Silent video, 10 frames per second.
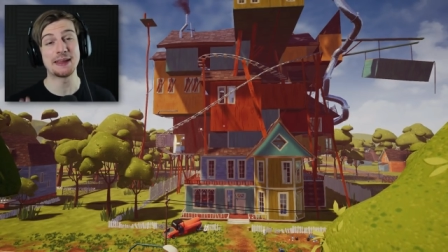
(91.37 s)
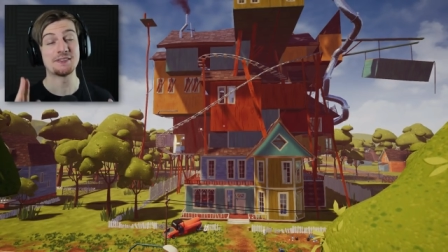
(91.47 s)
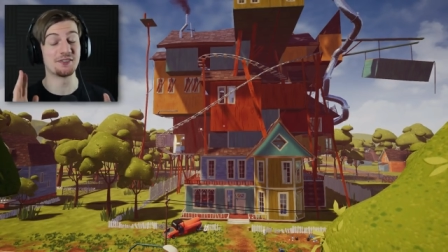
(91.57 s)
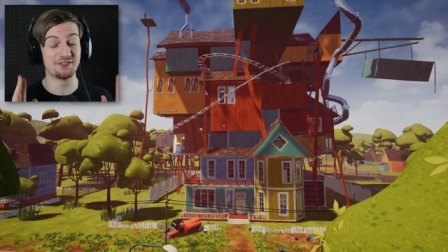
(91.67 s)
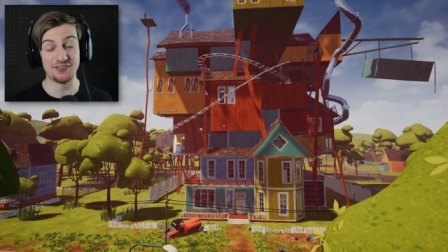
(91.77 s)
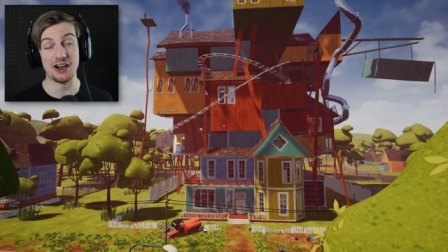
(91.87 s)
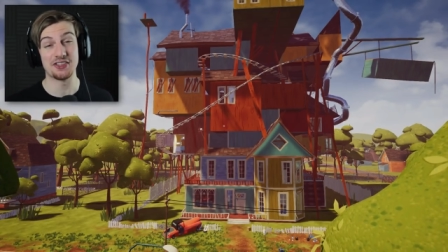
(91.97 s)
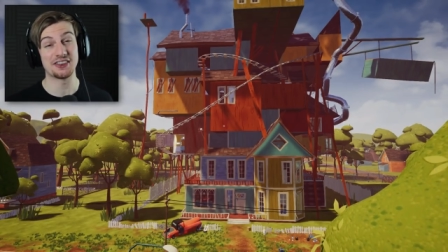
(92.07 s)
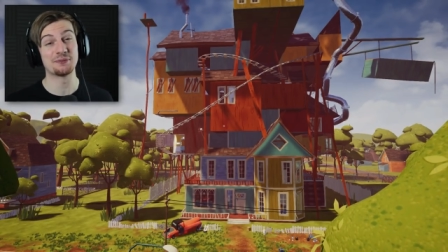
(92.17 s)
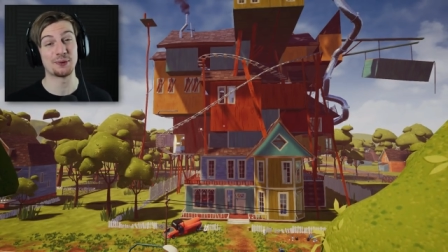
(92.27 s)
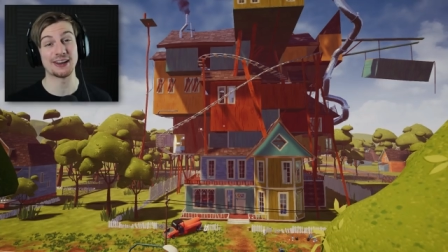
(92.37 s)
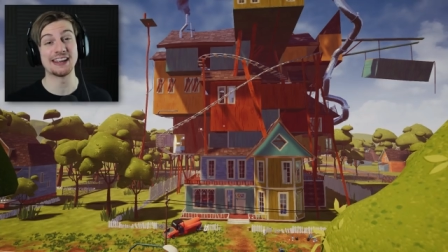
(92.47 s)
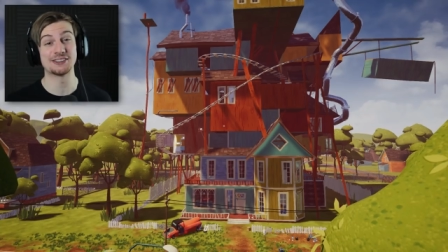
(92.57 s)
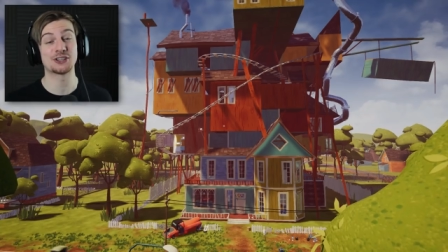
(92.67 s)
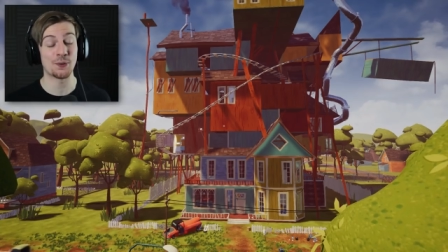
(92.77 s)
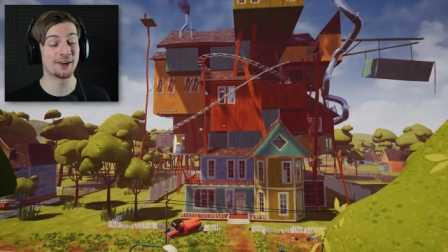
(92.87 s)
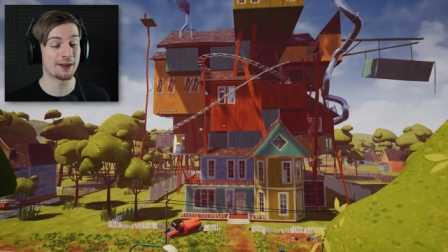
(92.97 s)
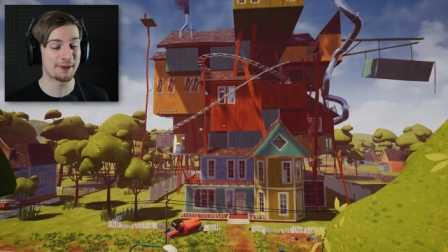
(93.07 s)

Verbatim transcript: even further than what it is currently. I